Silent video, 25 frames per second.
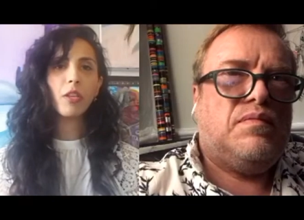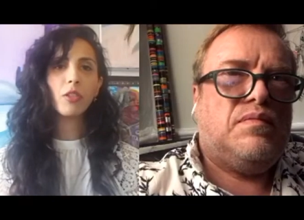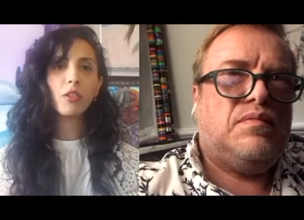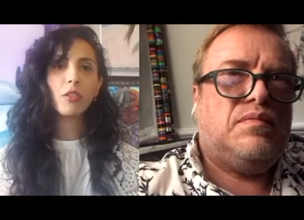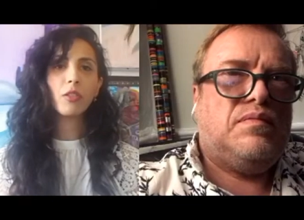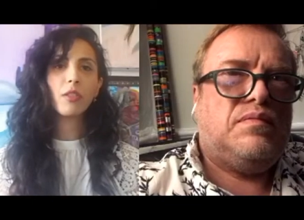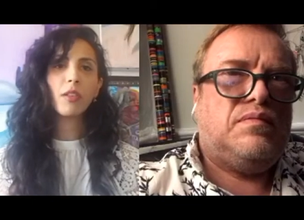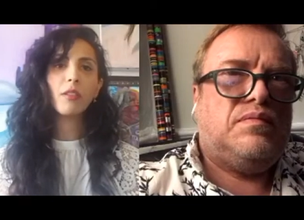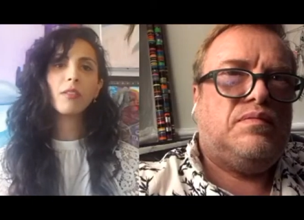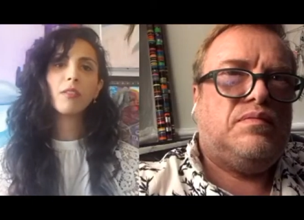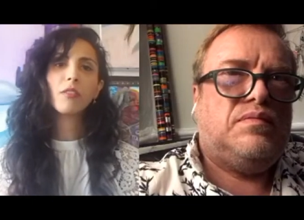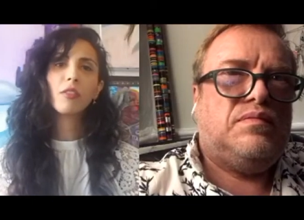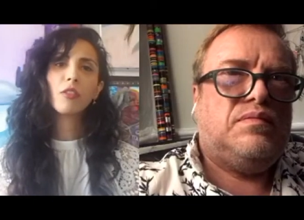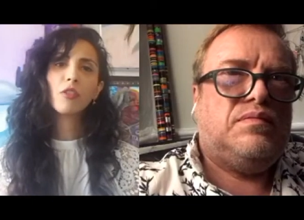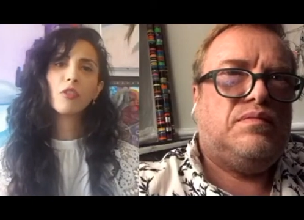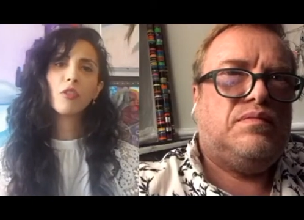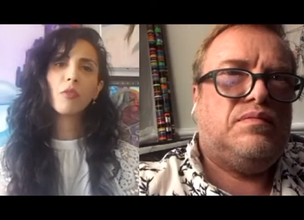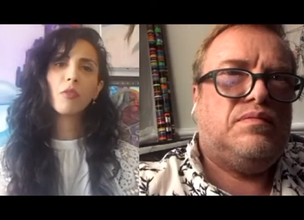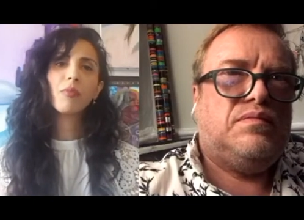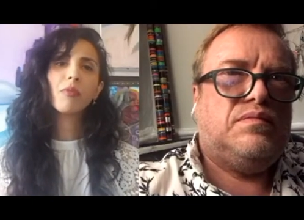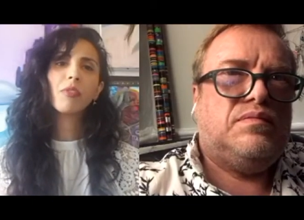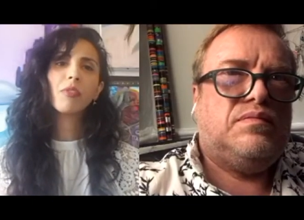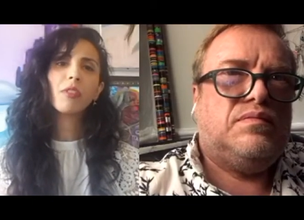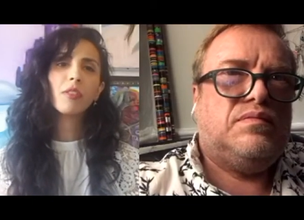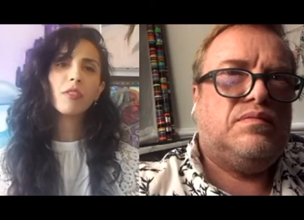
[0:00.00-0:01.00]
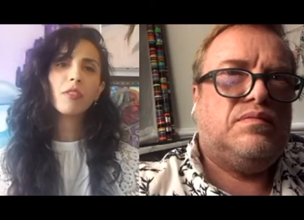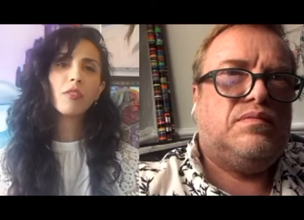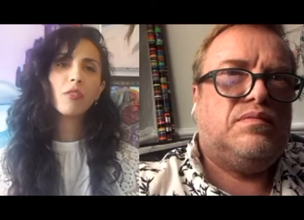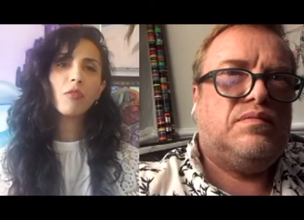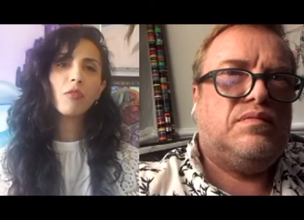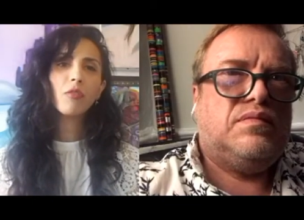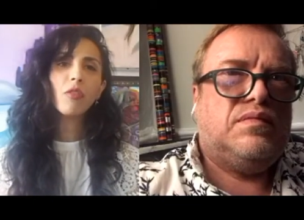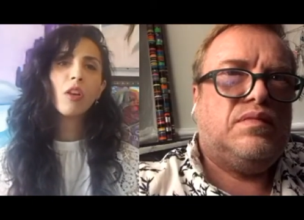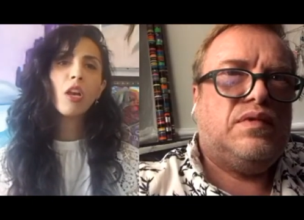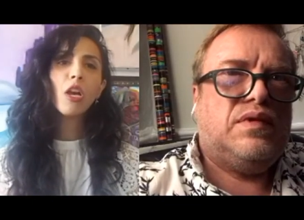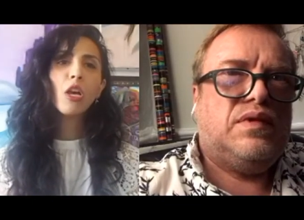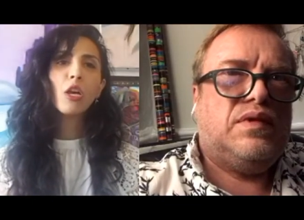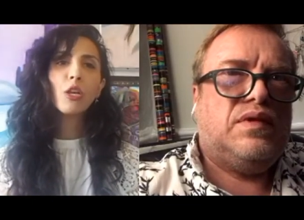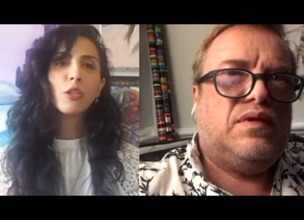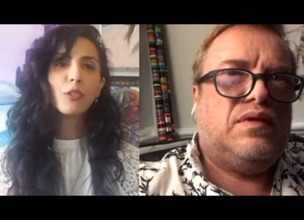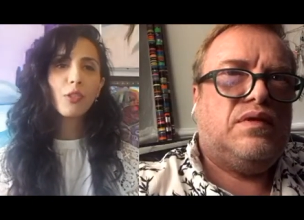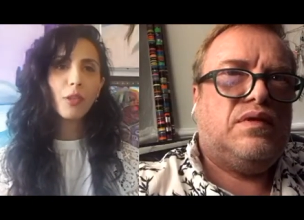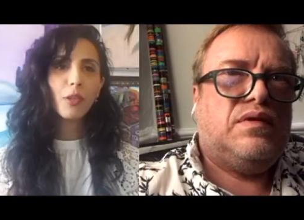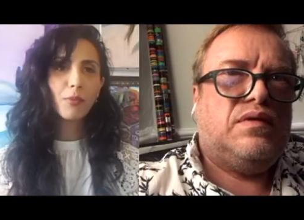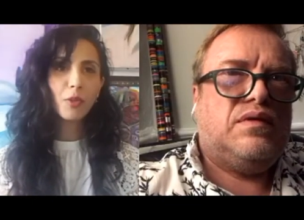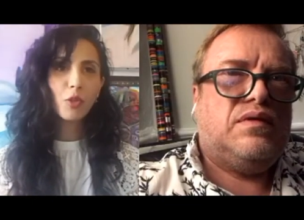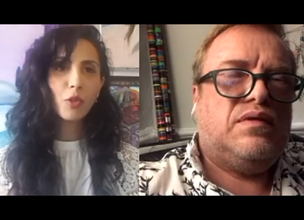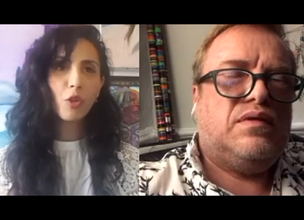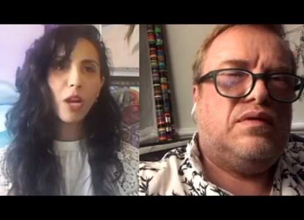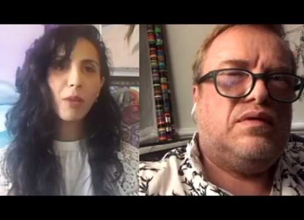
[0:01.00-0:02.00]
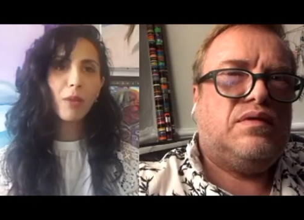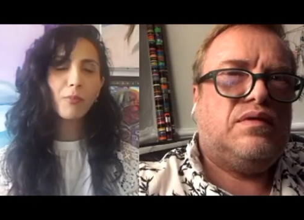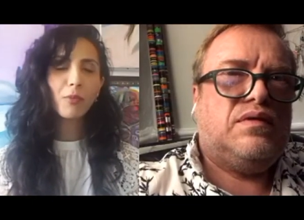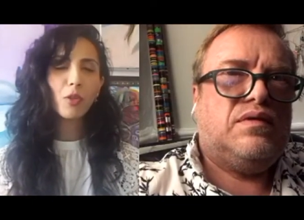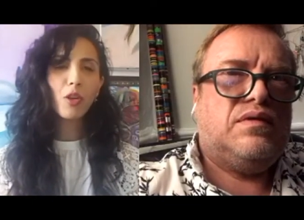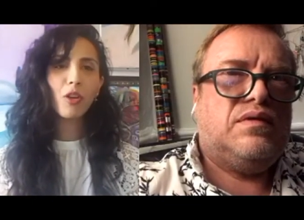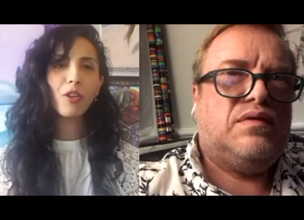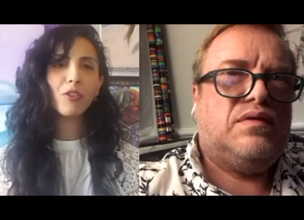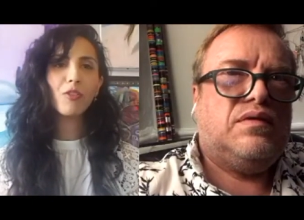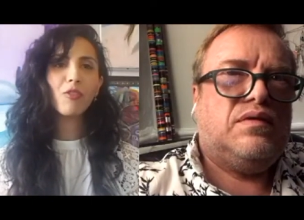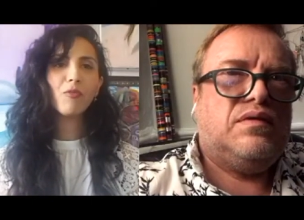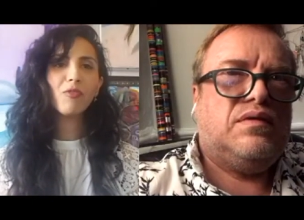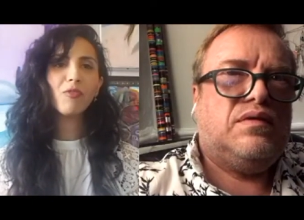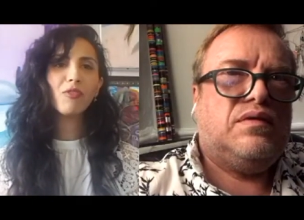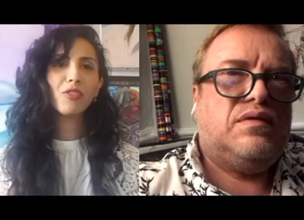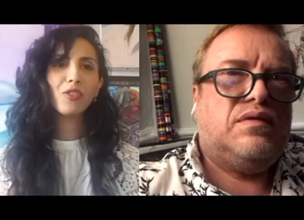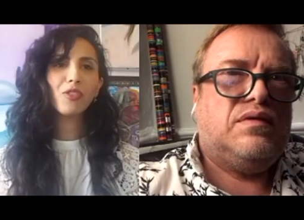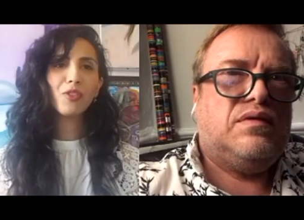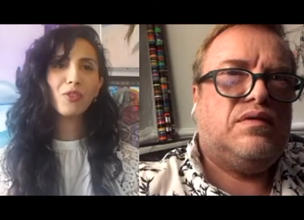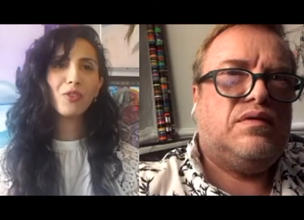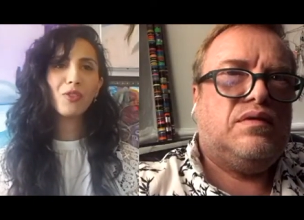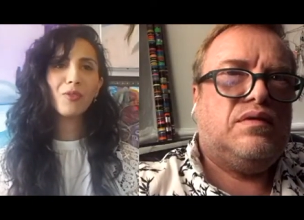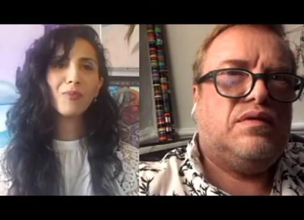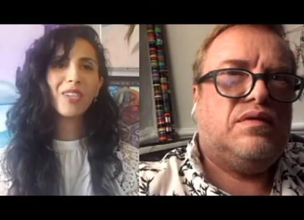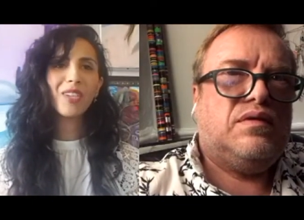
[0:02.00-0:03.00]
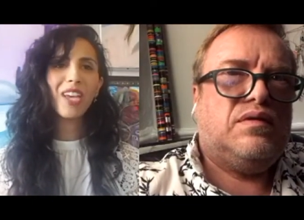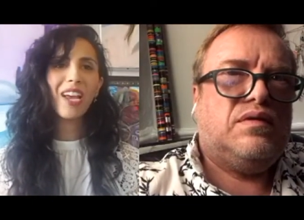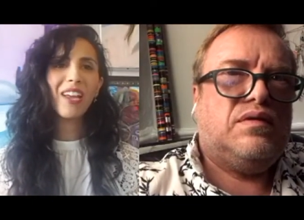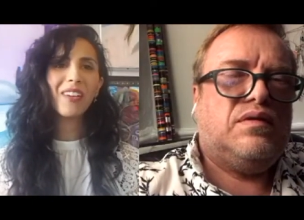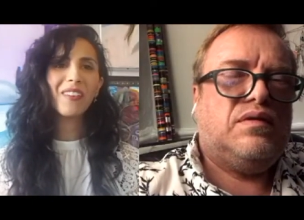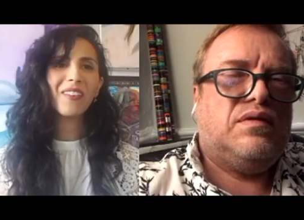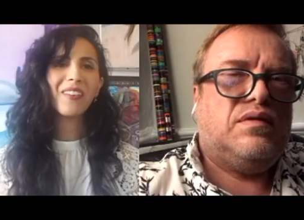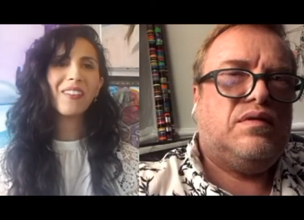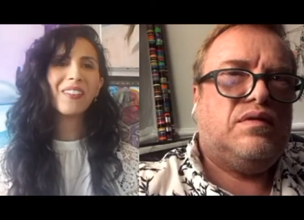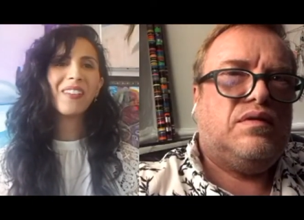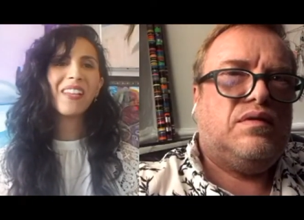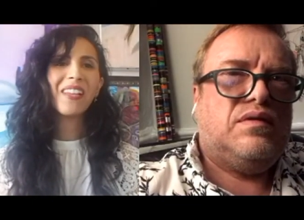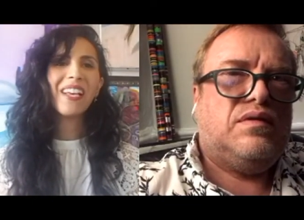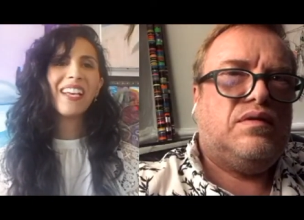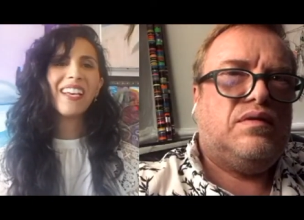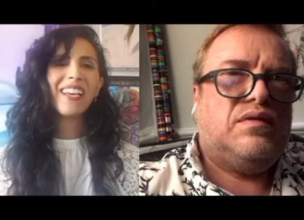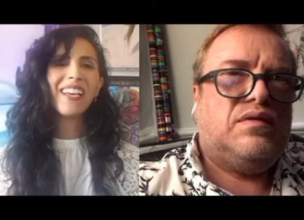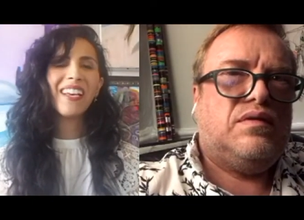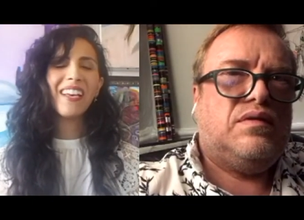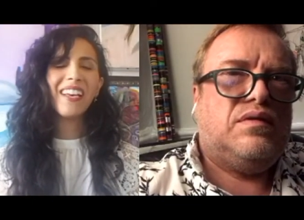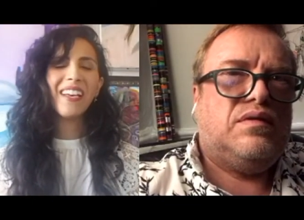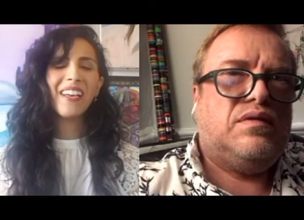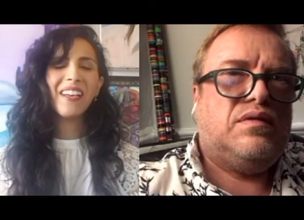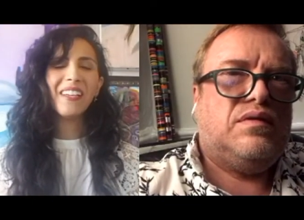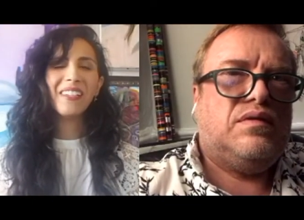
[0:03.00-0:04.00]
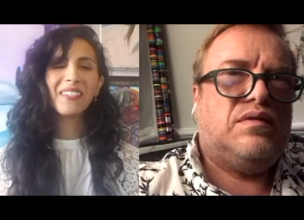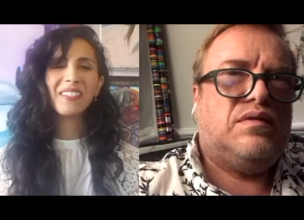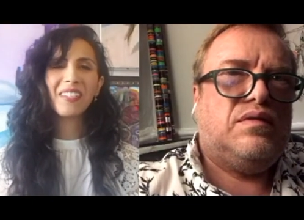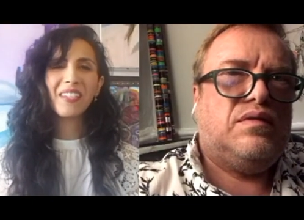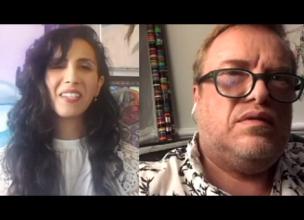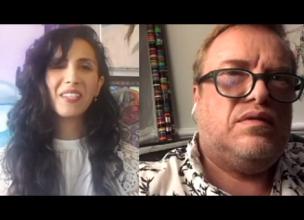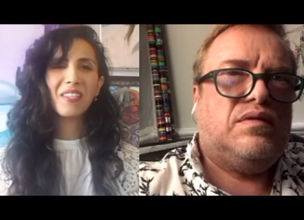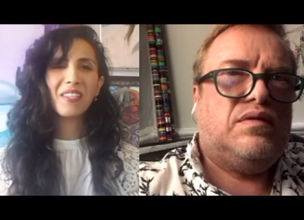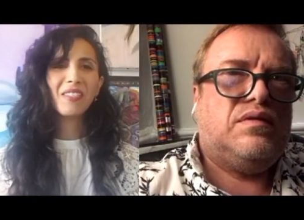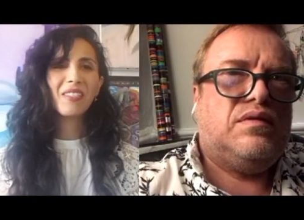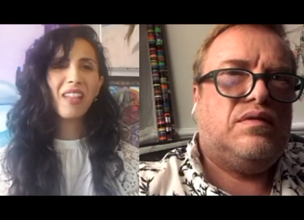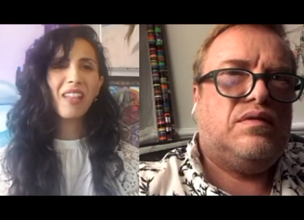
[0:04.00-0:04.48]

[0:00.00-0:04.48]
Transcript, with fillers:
Speaker 1: And so please do subscribe to our YouTube channel, and that